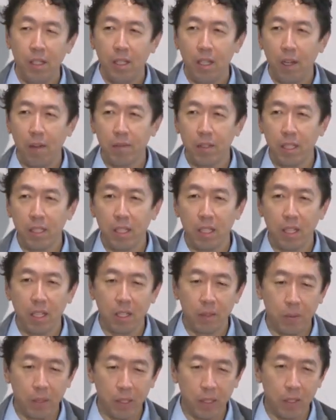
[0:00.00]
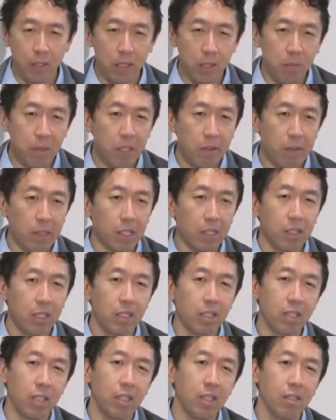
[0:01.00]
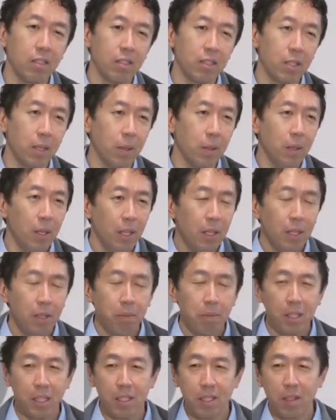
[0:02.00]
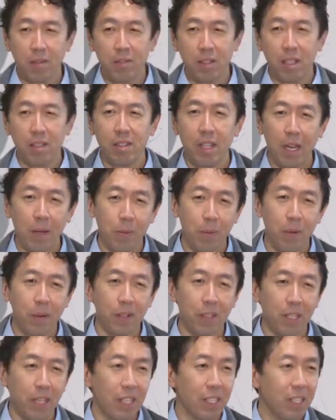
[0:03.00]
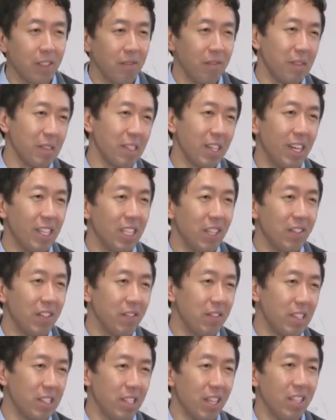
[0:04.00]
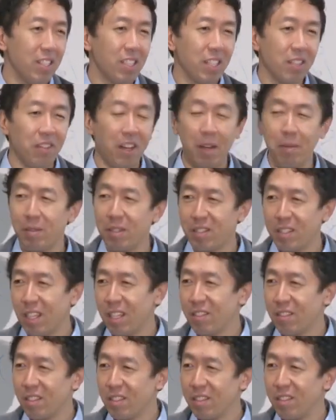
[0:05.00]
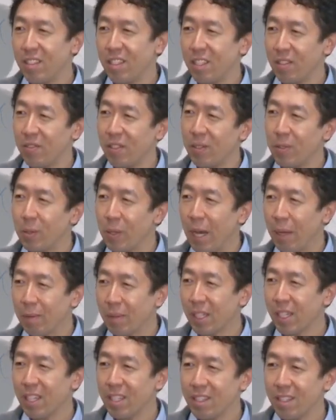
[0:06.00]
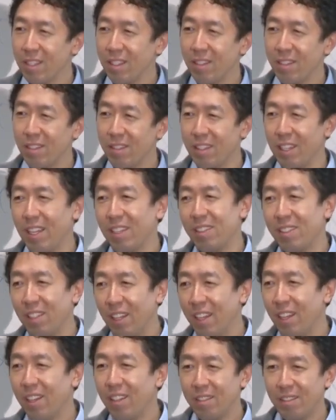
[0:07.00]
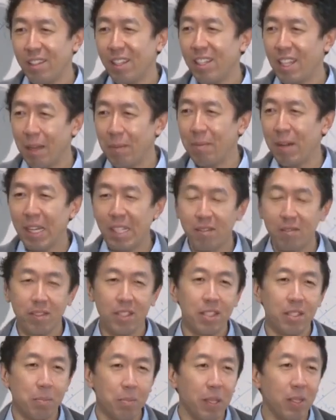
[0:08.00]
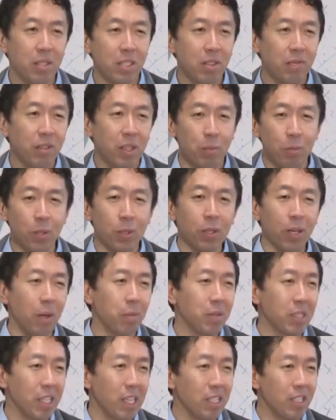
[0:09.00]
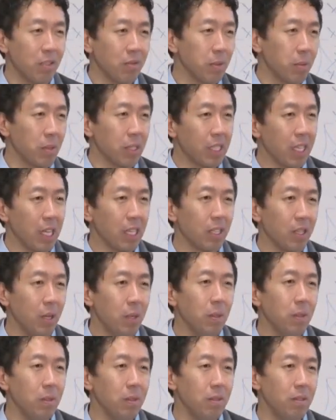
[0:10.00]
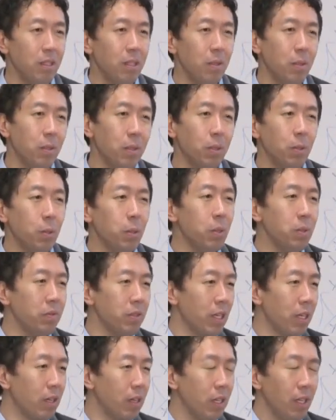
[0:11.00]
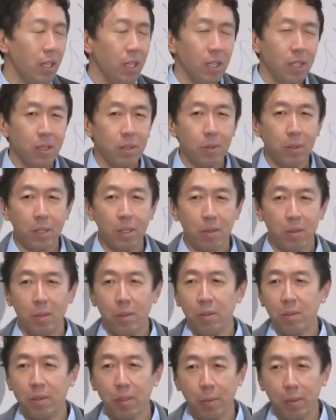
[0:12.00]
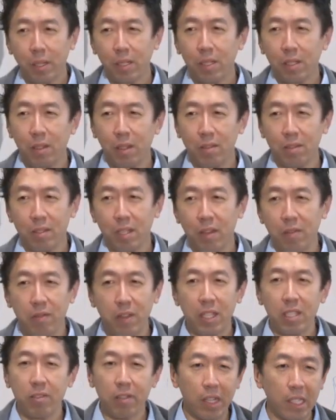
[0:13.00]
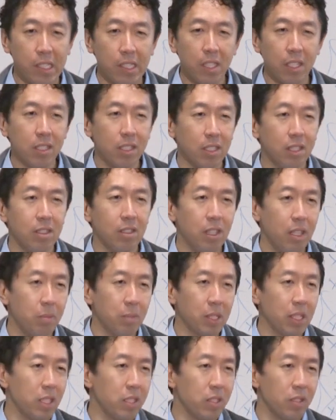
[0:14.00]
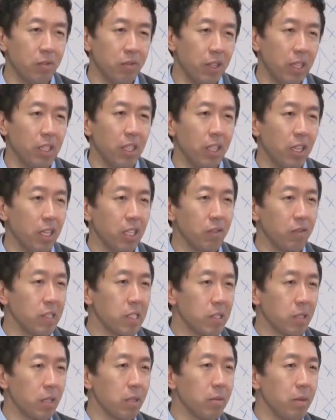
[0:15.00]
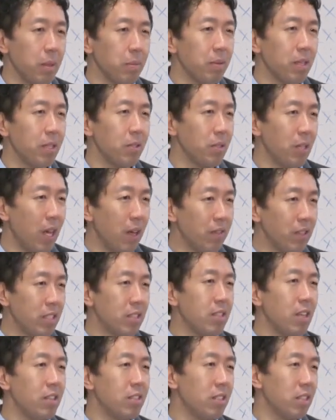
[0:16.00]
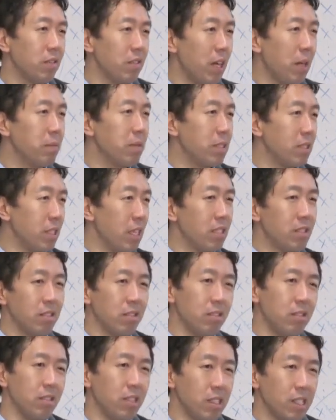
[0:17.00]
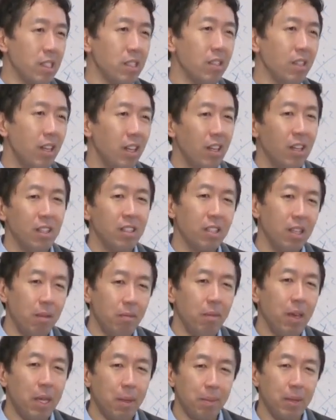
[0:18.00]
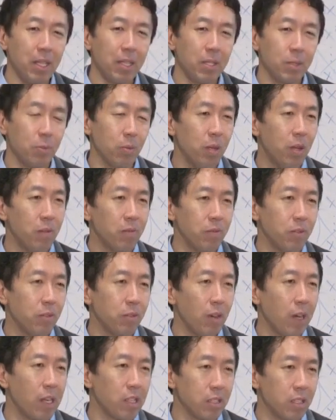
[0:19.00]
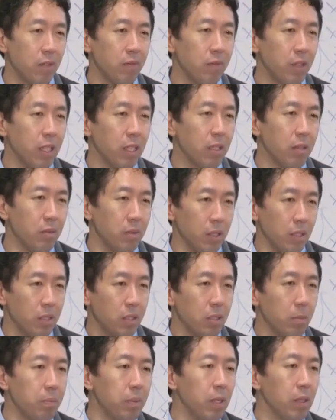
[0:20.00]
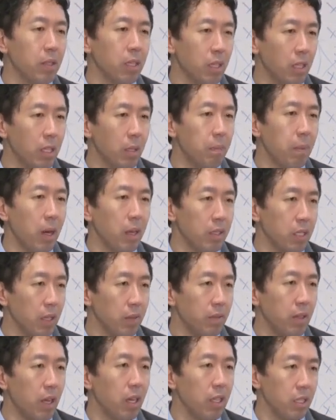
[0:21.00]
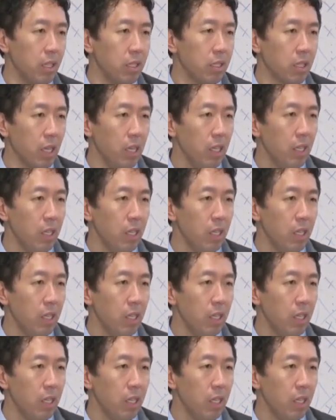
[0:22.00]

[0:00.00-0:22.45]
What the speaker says: I've done a lot of work on speech recognition, so because I've done that work, I kind of have a sense of how much data is needed for a new application, then I might just build something more complicated from the get-go. Or if you're working on, say, face recognition, and because you've read a lot of research papers, you have a sense of how much data is needed, then maybe it's worth trying something because you're building on a body of knowledge.